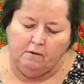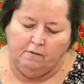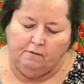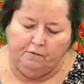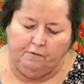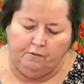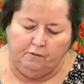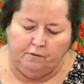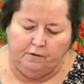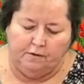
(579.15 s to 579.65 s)

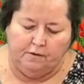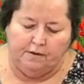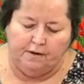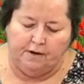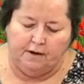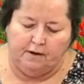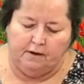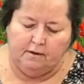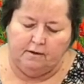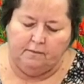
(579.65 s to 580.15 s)
for
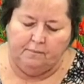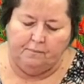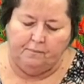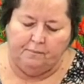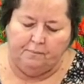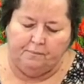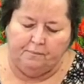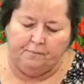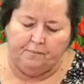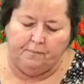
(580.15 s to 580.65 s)
the
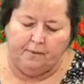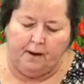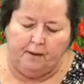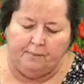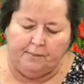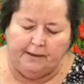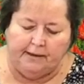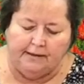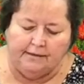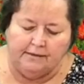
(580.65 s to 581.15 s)

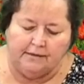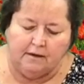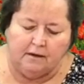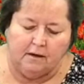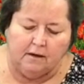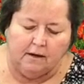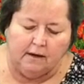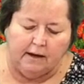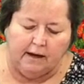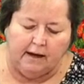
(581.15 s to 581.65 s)
poppies
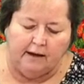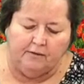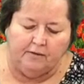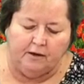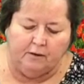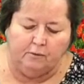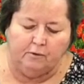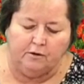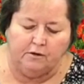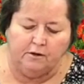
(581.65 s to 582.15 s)
and they
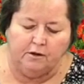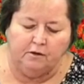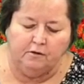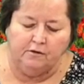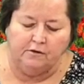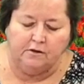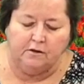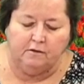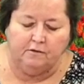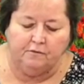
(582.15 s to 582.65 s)
would
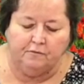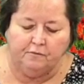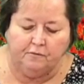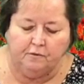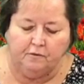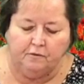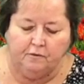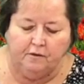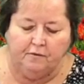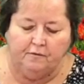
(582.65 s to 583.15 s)
use it for
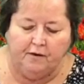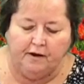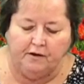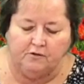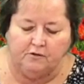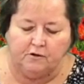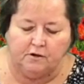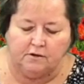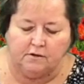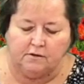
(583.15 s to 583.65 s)
the
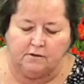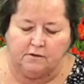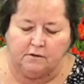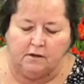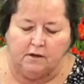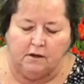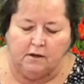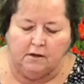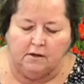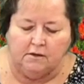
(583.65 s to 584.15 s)
veterans,
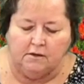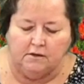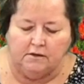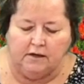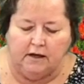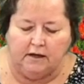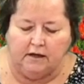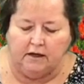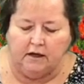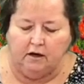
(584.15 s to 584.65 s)
to
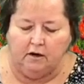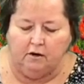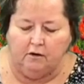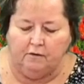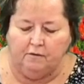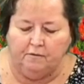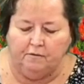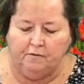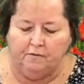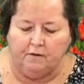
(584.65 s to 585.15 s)
take care of